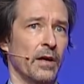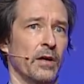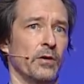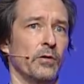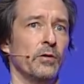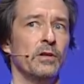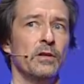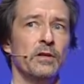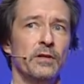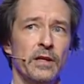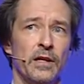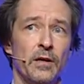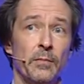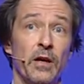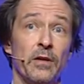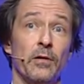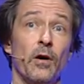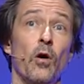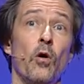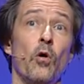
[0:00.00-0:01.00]
You can think
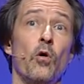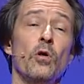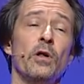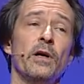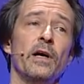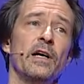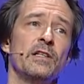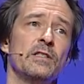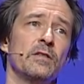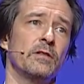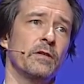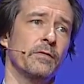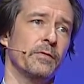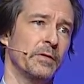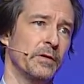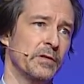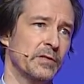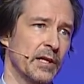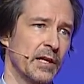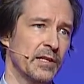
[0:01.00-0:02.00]
about all kinds of
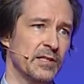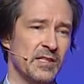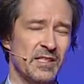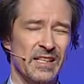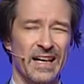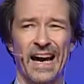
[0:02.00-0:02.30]
different use cases,